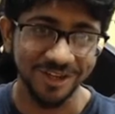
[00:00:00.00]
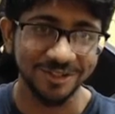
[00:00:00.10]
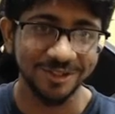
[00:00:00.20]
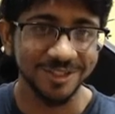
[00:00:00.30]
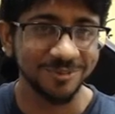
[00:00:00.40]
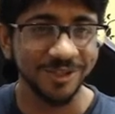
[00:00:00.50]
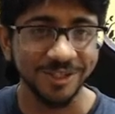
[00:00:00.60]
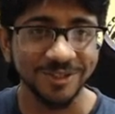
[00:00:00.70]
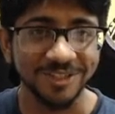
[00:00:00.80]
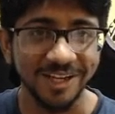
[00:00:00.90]
on this
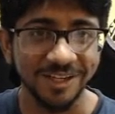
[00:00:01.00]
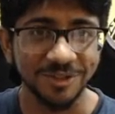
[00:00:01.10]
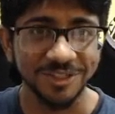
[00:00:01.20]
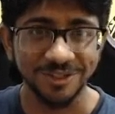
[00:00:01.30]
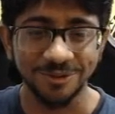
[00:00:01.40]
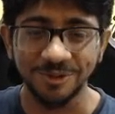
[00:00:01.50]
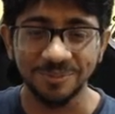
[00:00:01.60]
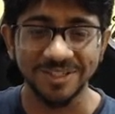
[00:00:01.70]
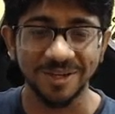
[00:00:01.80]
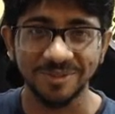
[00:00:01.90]
particular channel, which is going to
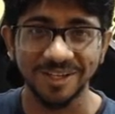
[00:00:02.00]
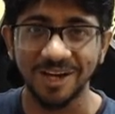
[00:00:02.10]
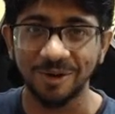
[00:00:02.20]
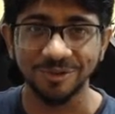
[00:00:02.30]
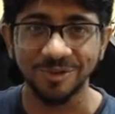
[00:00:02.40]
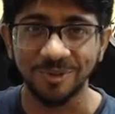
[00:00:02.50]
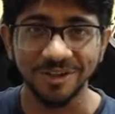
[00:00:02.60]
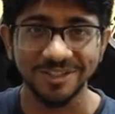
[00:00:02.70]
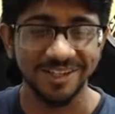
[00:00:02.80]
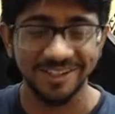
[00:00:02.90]
be something out of the
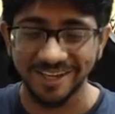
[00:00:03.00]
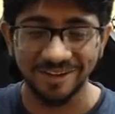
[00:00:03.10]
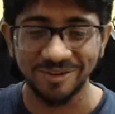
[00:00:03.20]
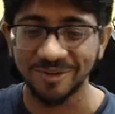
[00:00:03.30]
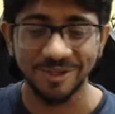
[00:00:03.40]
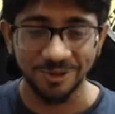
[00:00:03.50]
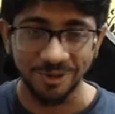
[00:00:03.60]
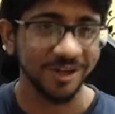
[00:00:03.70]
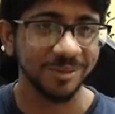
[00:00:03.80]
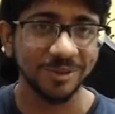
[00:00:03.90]
box. I think I've never
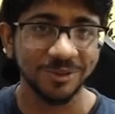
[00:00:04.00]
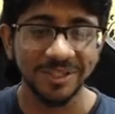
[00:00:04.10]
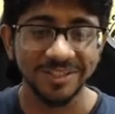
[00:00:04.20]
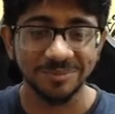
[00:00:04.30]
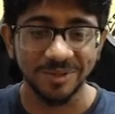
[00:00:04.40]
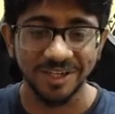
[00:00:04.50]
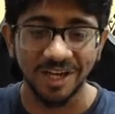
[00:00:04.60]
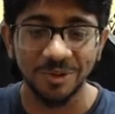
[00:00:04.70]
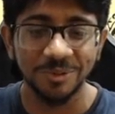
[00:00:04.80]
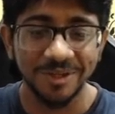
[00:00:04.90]
thought about doing this, but
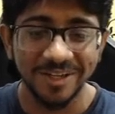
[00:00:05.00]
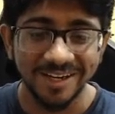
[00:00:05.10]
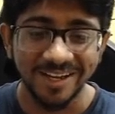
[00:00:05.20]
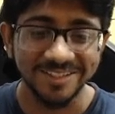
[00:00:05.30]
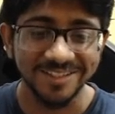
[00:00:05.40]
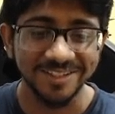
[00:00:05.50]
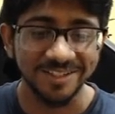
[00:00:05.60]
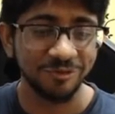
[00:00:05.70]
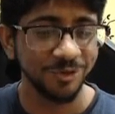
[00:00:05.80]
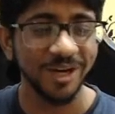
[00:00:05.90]
now, like, since
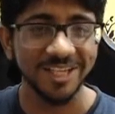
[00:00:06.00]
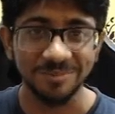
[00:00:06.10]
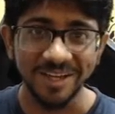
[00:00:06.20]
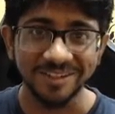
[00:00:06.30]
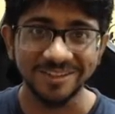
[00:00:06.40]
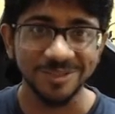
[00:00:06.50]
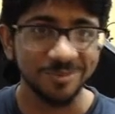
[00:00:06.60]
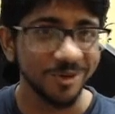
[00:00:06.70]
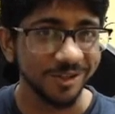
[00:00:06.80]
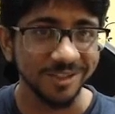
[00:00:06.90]
if you guys make this
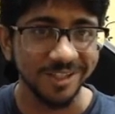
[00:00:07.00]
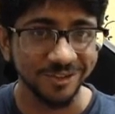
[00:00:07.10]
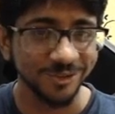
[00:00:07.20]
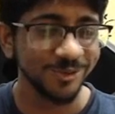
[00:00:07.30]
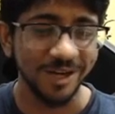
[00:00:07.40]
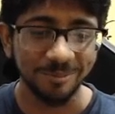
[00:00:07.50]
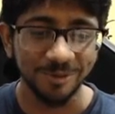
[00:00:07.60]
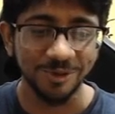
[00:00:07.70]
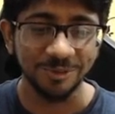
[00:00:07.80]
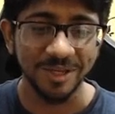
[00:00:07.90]
particular thing true, I'm
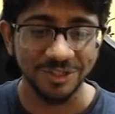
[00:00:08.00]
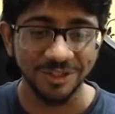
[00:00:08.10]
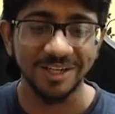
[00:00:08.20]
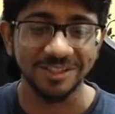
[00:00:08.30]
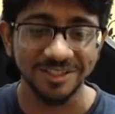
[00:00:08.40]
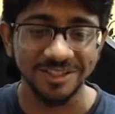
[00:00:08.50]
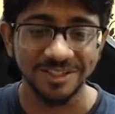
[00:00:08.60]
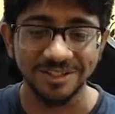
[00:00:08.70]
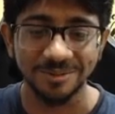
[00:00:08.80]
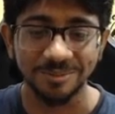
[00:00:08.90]
going to make sure that this
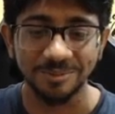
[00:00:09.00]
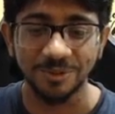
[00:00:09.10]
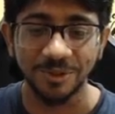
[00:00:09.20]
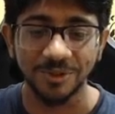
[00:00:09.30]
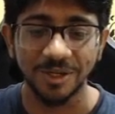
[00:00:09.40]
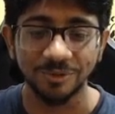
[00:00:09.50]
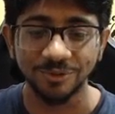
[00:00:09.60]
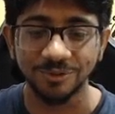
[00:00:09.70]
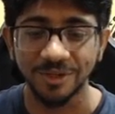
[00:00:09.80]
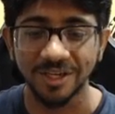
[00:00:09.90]
is going to come
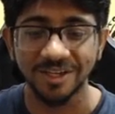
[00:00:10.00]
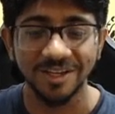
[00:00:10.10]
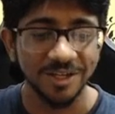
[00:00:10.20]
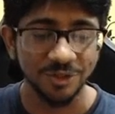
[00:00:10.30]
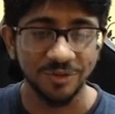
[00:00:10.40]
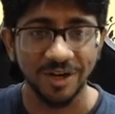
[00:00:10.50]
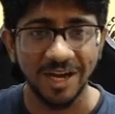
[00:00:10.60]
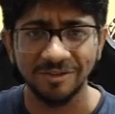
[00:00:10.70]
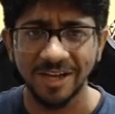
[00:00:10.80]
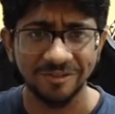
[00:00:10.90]
true. Okay, so we're going to
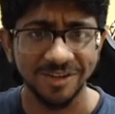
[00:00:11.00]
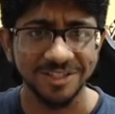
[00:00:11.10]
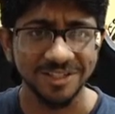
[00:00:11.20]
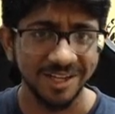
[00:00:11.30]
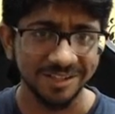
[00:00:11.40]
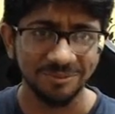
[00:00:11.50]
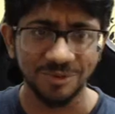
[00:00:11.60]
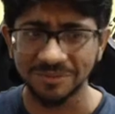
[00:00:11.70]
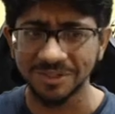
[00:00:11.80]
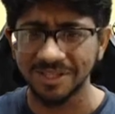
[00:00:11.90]
have live classes, and
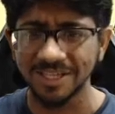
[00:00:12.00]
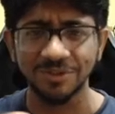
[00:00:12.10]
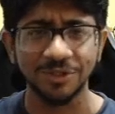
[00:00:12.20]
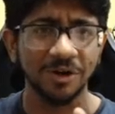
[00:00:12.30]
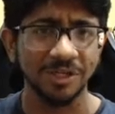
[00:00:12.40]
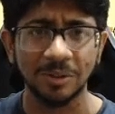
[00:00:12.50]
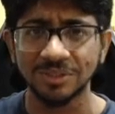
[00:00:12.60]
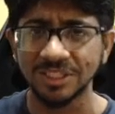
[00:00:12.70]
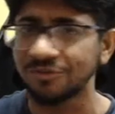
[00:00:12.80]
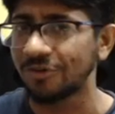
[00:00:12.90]
whatever things we talked about,
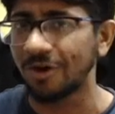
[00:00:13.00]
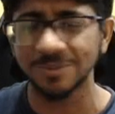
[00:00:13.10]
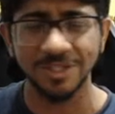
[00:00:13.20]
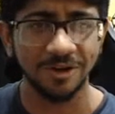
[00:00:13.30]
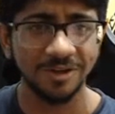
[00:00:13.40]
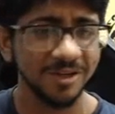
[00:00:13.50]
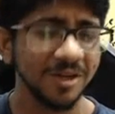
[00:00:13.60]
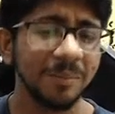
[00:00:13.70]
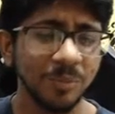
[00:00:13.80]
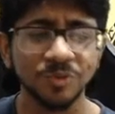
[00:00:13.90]
these forms and all,
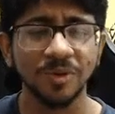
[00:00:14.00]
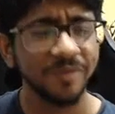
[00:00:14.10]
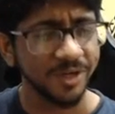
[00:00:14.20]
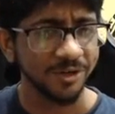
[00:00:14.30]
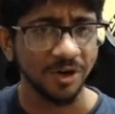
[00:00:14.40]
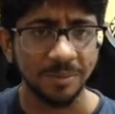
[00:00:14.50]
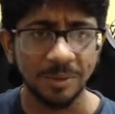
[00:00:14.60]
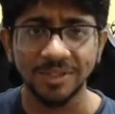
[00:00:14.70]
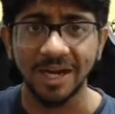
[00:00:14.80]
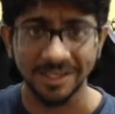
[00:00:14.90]
most probably we're going to talk
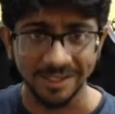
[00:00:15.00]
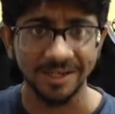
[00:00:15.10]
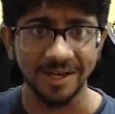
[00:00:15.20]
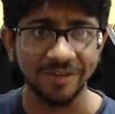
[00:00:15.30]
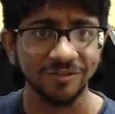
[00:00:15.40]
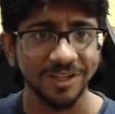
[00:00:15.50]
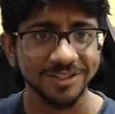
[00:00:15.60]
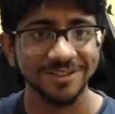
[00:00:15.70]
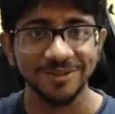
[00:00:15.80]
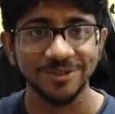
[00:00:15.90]
about that in a live
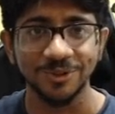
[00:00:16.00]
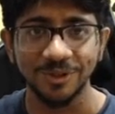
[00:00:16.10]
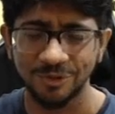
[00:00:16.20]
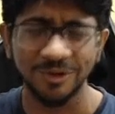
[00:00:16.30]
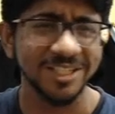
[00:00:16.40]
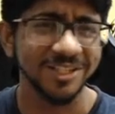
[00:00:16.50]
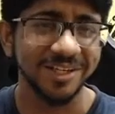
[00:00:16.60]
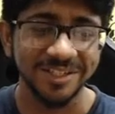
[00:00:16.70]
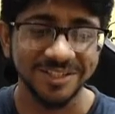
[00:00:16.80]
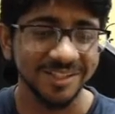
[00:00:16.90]
class. So if you guys are
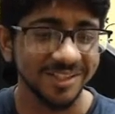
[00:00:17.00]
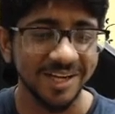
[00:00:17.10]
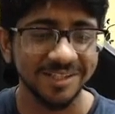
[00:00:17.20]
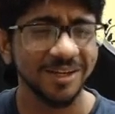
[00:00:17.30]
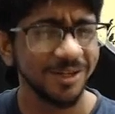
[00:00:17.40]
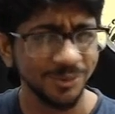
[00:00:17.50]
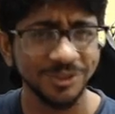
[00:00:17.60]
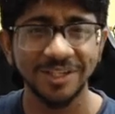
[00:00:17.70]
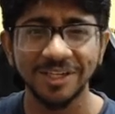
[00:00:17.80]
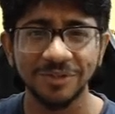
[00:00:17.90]
interested in that, do
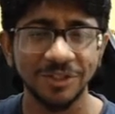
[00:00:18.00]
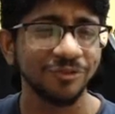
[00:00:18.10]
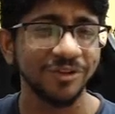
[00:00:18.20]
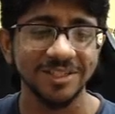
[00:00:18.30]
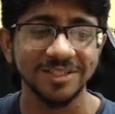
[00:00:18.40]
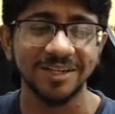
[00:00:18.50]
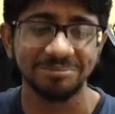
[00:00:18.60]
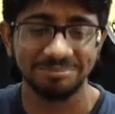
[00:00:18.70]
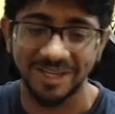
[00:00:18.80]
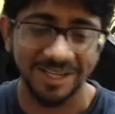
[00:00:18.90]
share it with your friends
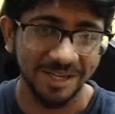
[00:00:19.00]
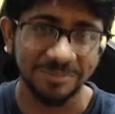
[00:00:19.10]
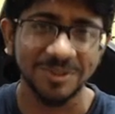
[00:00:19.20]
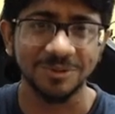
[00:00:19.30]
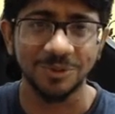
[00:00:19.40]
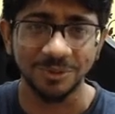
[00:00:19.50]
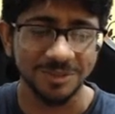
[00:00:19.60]
and like help us grow this